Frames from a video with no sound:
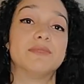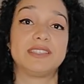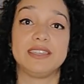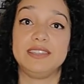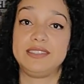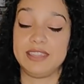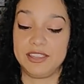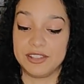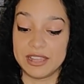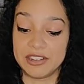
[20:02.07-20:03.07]
Nemosine
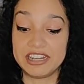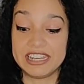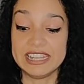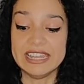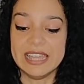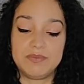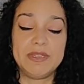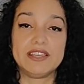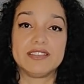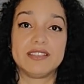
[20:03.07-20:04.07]
Singularity. Just
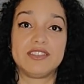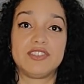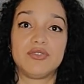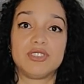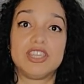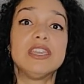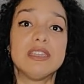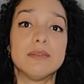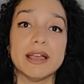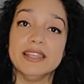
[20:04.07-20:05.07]
because it's so
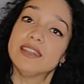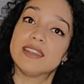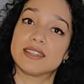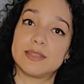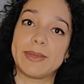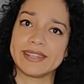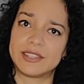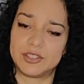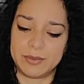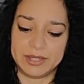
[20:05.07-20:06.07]
cheap, I didn't
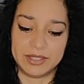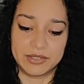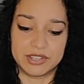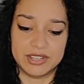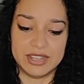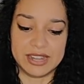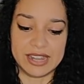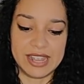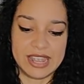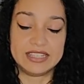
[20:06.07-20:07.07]
expect it to be so
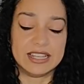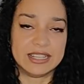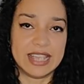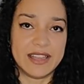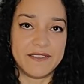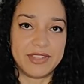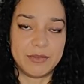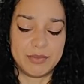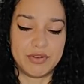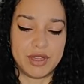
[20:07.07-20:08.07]
good. This does have
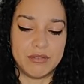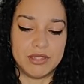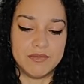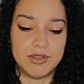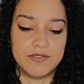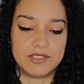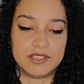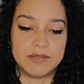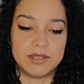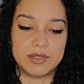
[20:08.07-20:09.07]
the problem of
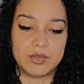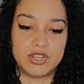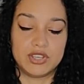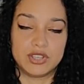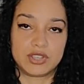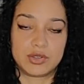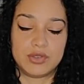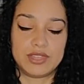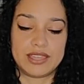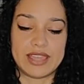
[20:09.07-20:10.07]
sometimes when you
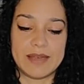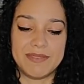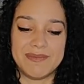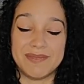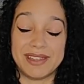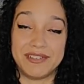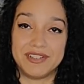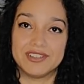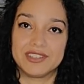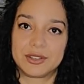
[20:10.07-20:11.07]
unscrew the cap, the
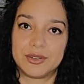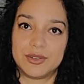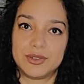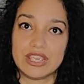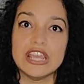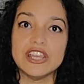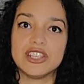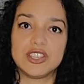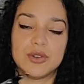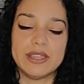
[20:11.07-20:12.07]
barrel unscrews.
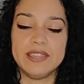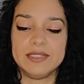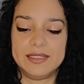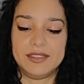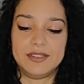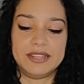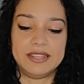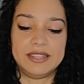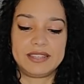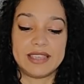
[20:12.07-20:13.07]
So in theory,
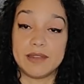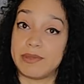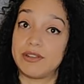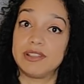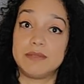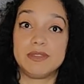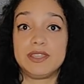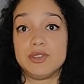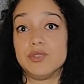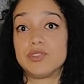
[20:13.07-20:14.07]
these can apparently
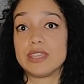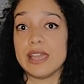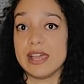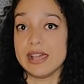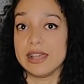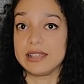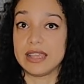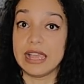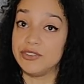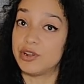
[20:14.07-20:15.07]
be used
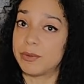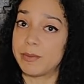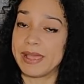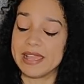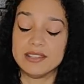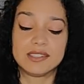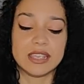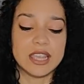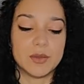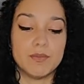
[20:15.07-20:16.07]
as eyedropper
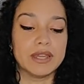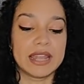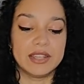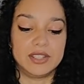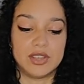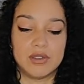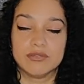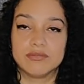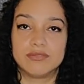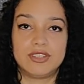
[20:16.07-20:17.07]
pens, but I
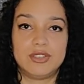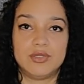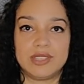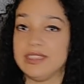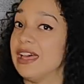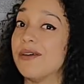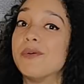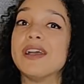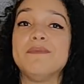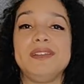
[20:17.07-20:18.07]
don't use it
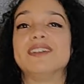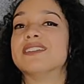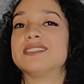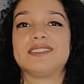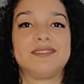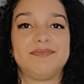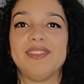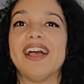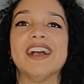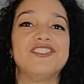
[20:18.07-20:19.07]
that way because
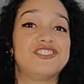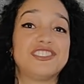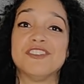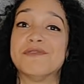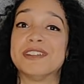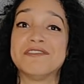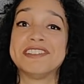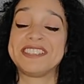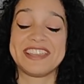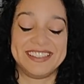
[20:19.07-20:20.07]
I just don't want to
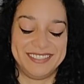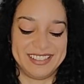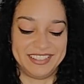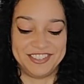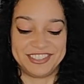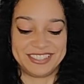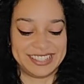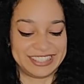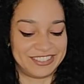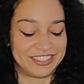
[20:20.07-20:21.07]
risk it. It's
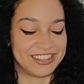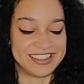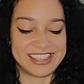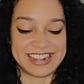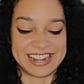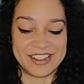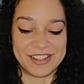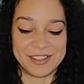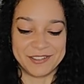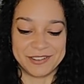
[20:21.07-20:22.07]
just gonna get ink
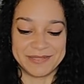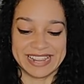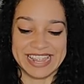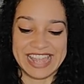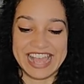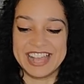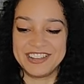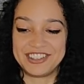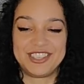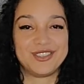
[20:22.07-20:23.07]
all over me.
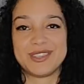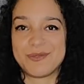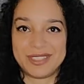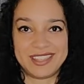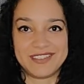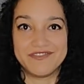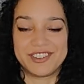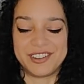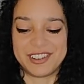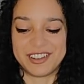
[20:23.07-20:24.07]
I just use it with the
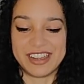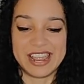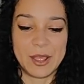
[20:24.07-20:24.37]
converter.